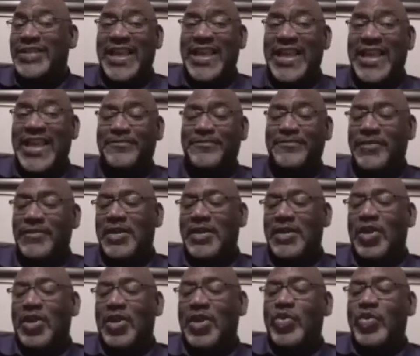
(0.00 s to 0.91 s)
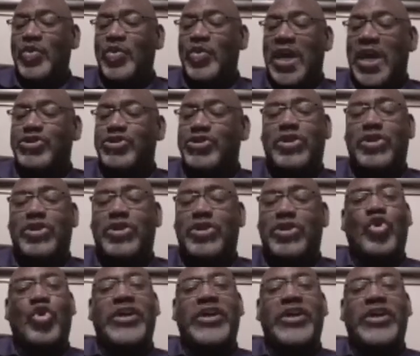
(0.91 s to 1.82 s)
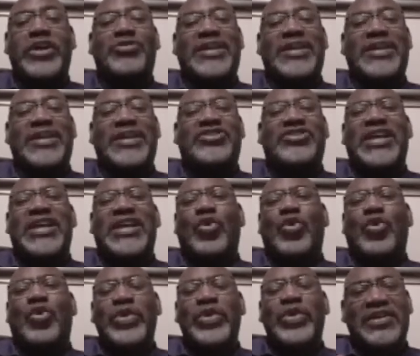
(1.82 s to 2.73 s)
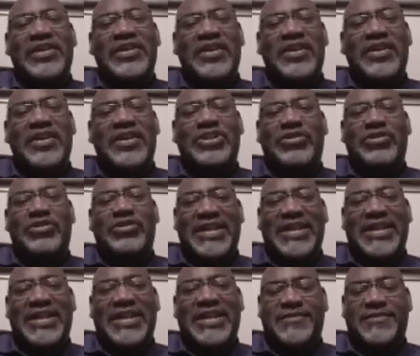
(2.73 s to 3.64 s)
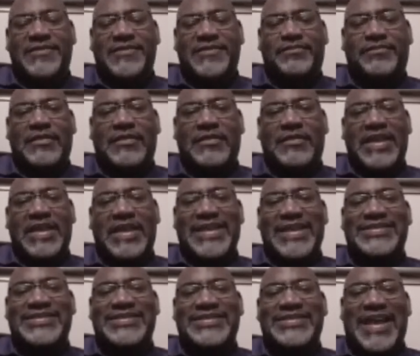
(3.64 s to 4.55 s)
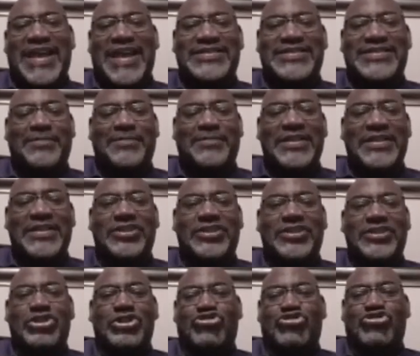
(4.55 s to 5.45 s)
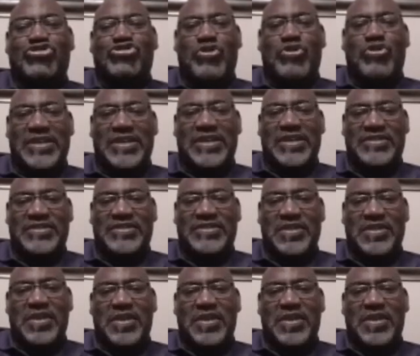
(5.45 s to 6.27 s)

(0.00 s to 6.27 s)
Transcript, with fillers: that, we also can glory in tribulation. We can look at tribulation as not something that's destroying us,